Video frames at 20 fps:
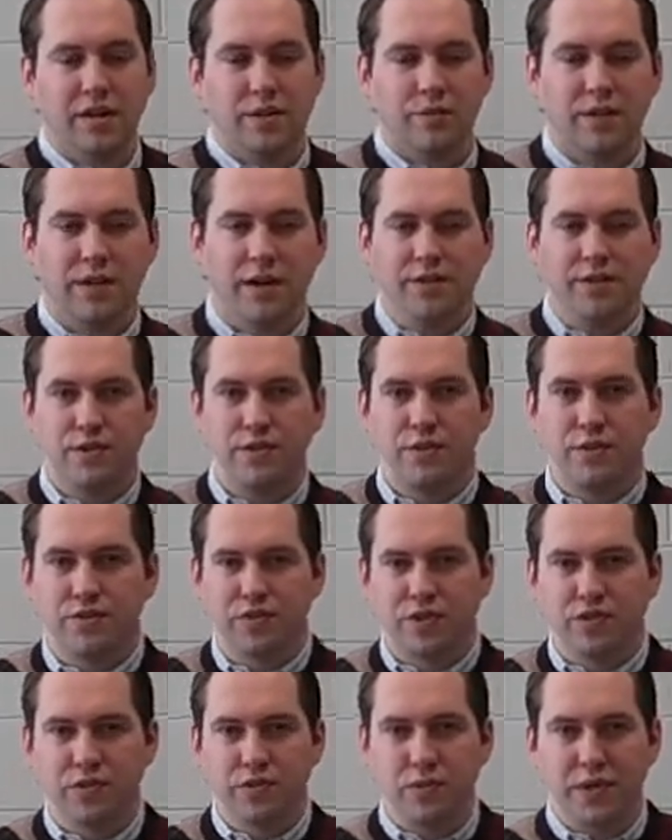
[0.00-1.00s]
revenues,
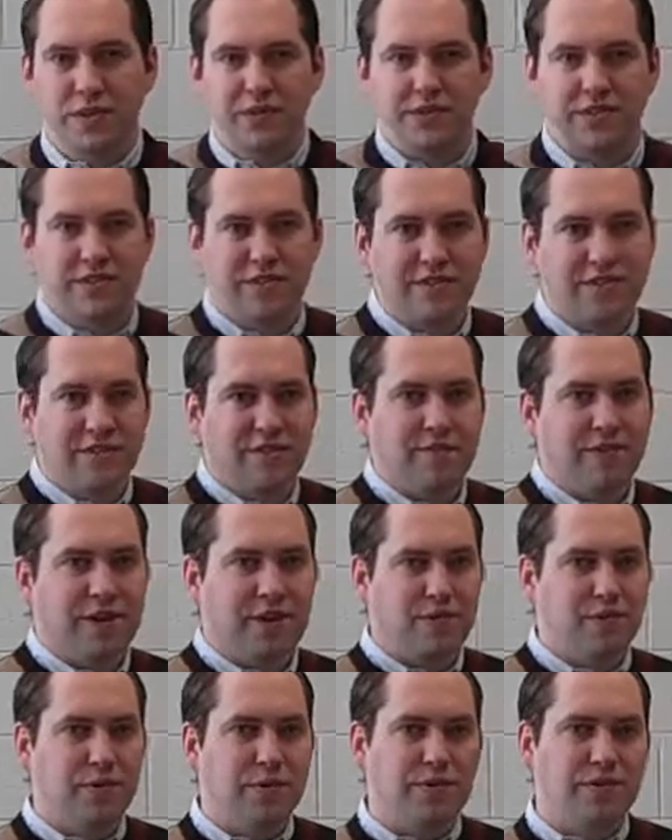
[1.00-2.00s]
expenses,
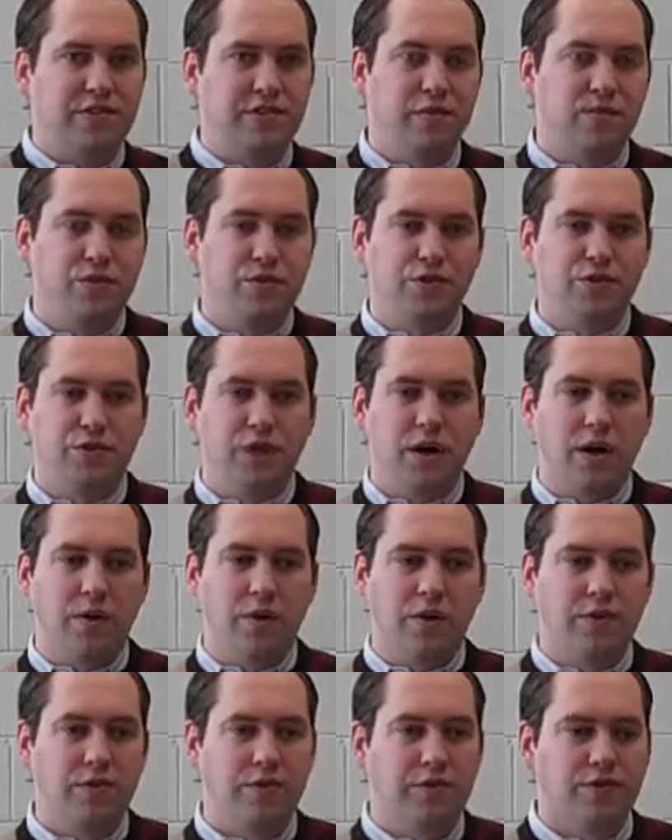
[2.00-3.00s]
investments, and
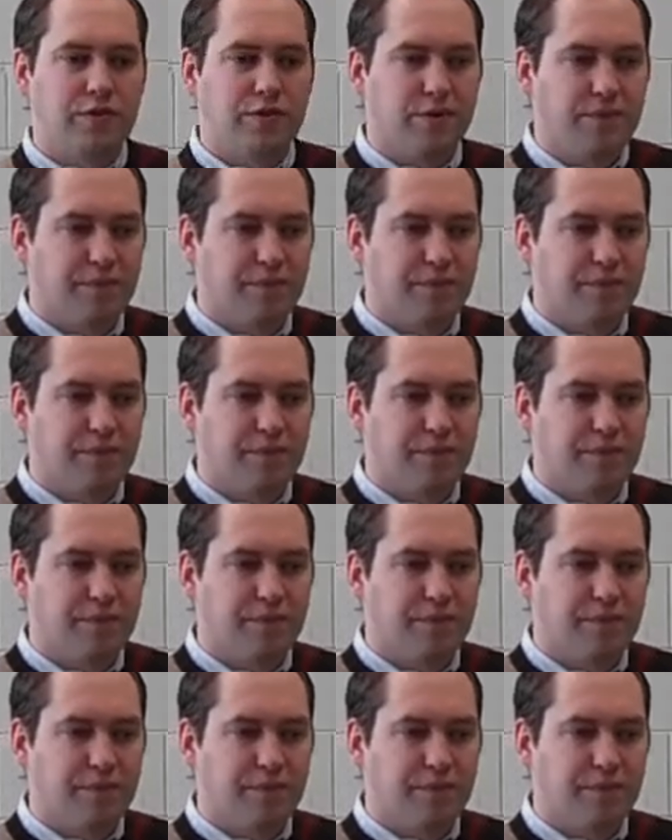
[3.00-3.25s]
withdrawals,